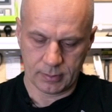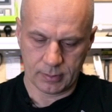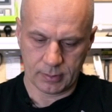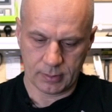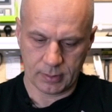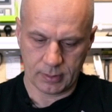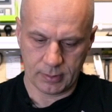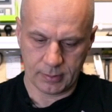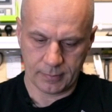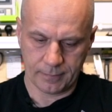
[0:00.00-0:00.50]

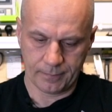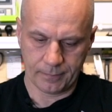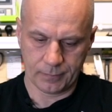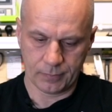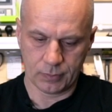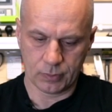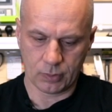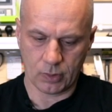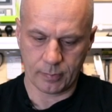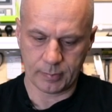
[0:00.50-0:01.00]

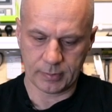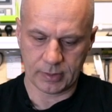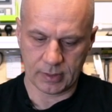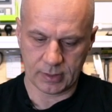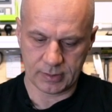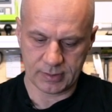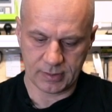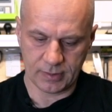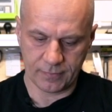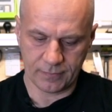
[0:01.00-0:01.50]
the
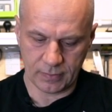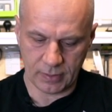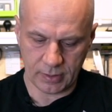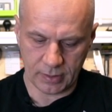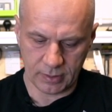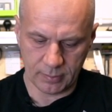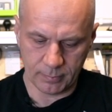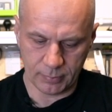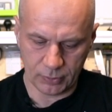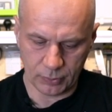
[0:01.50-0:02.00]
stiffener
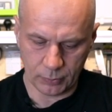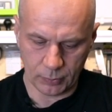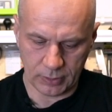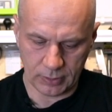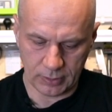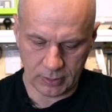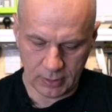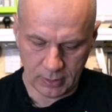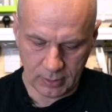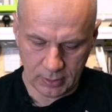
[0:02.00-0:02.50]
in
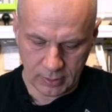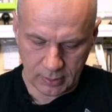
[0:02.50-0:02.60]
between